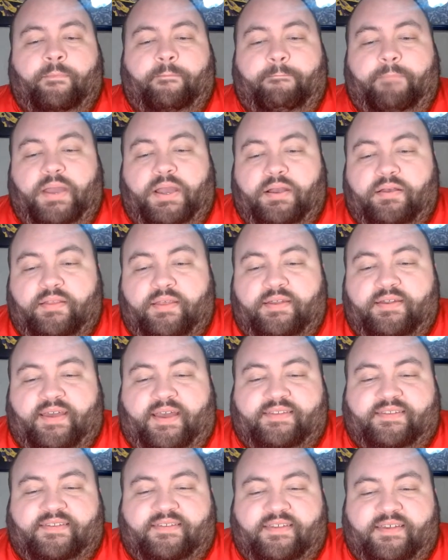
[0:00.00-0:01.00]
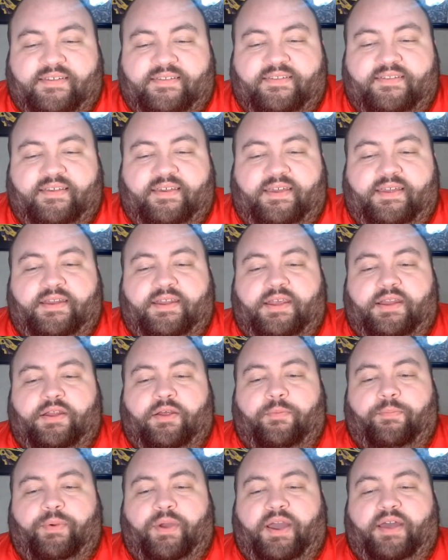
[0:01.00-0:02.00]
Maryland at 16 and
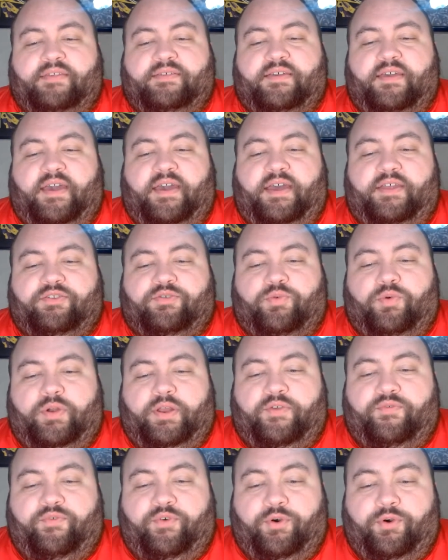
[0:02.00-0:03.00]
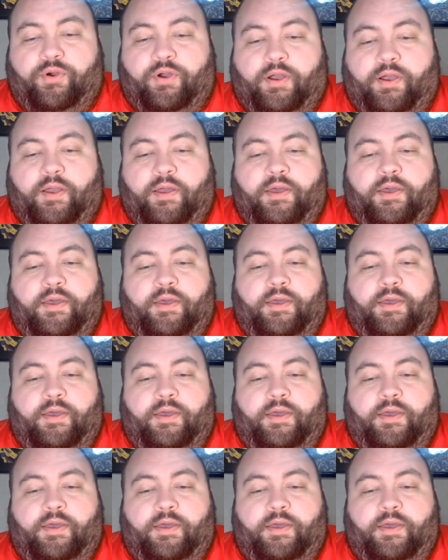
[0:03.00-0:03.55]
Nebraska at 24.